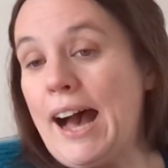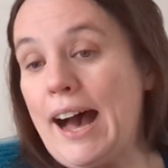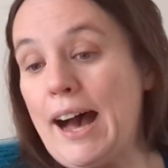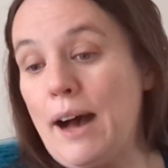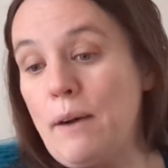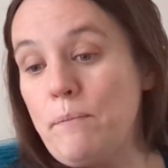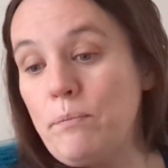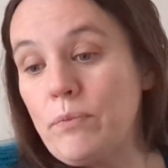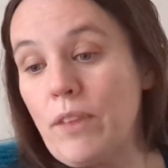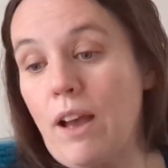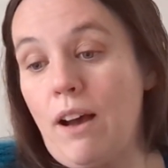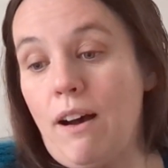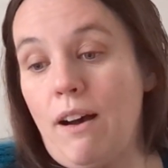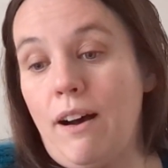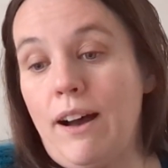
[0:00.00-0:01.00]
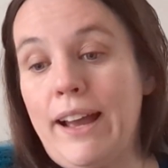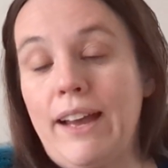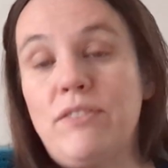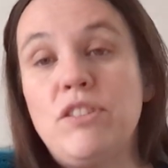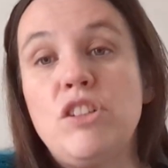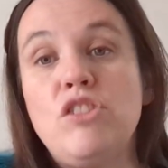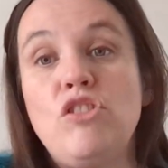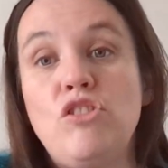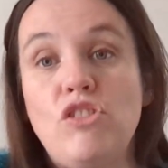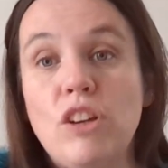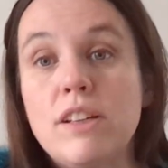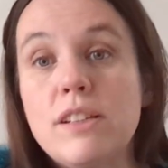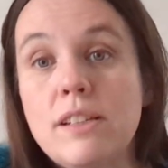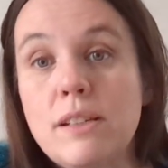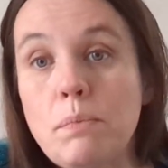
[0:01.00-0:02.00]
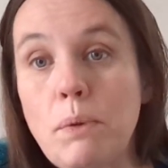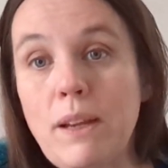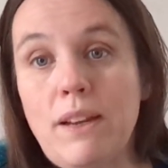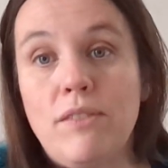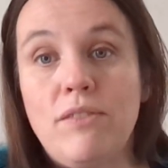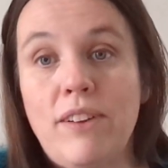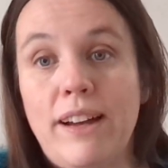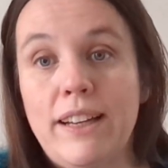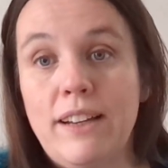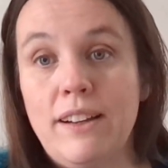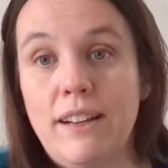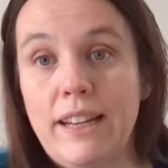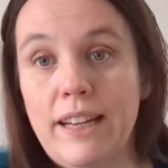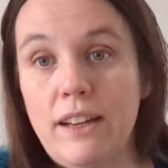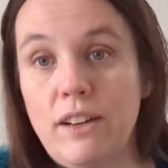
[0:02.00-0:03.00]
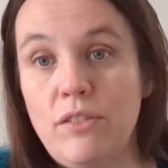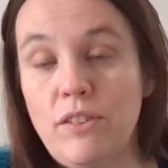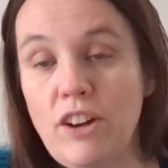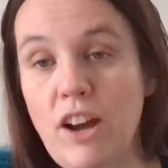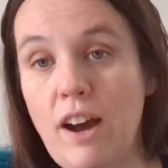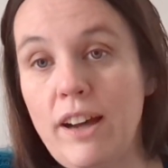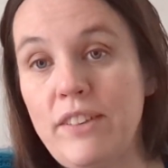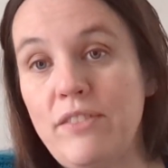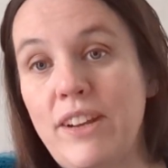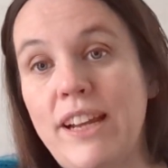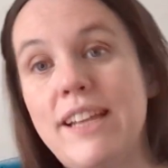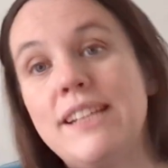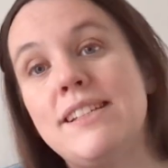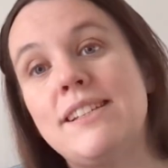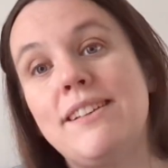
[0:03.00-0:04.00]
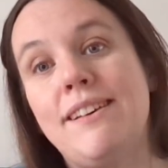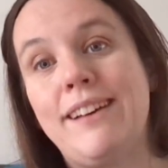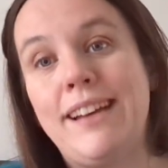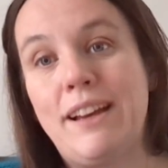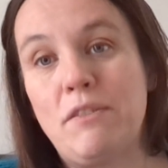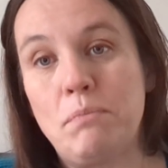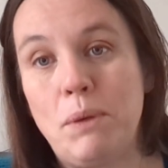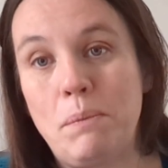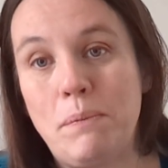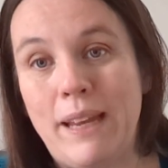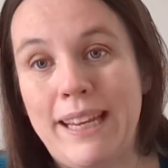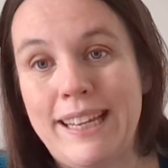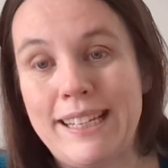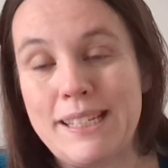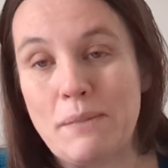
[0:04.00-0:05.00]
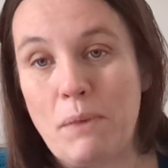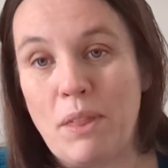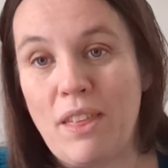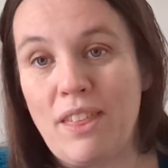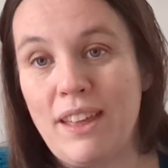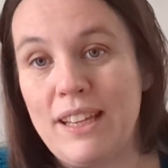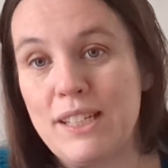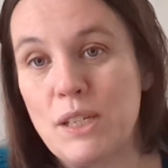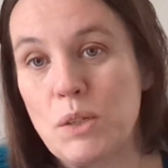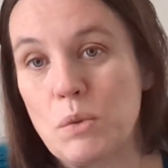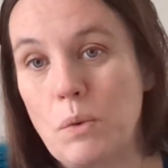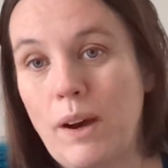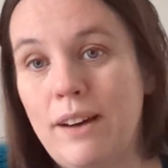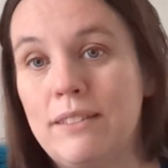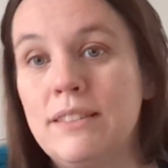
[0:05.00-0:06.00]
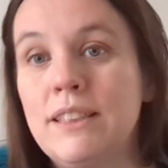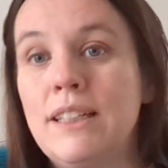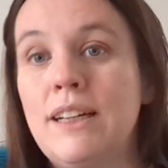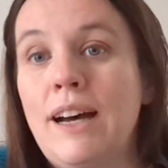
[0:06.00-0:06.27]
I haven't just been fangirling over at Hive Knits. I have been making some other things as well,